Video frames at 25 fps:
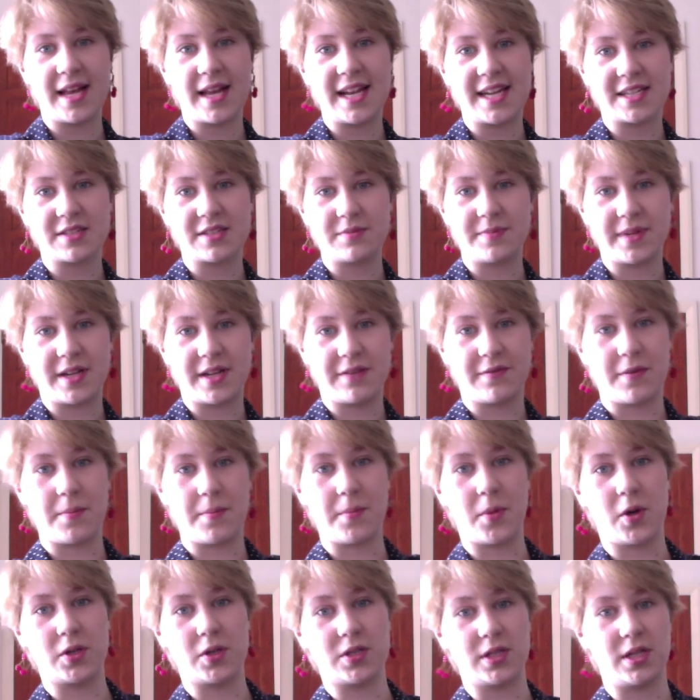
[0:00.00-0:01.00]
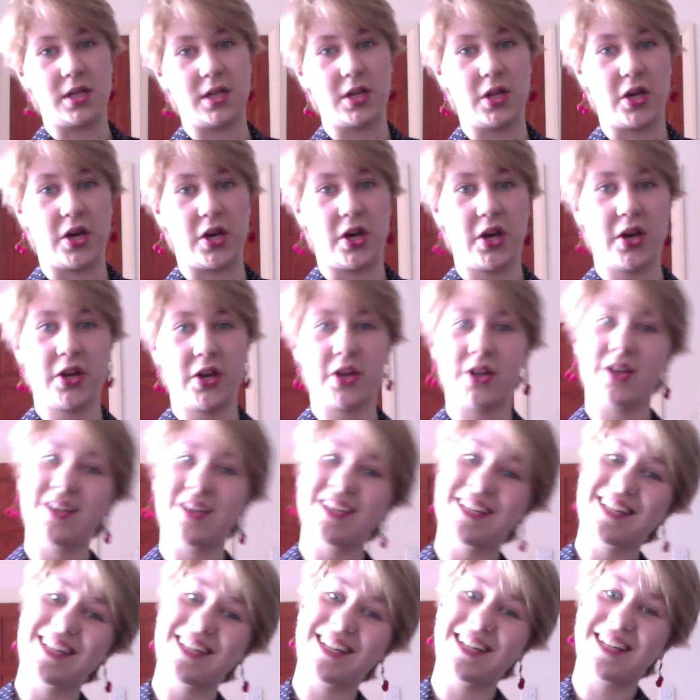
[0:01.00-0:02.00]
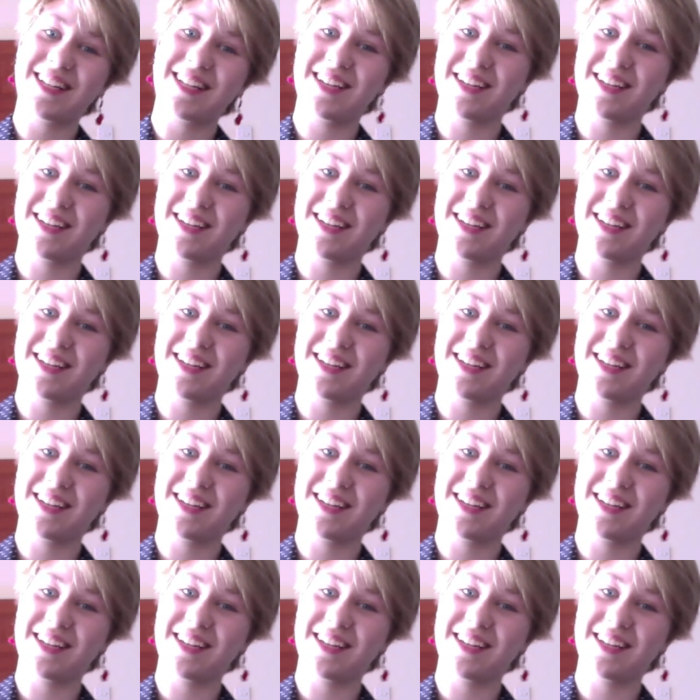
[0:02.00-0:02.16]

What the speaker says: to give it a little bit of a modern look,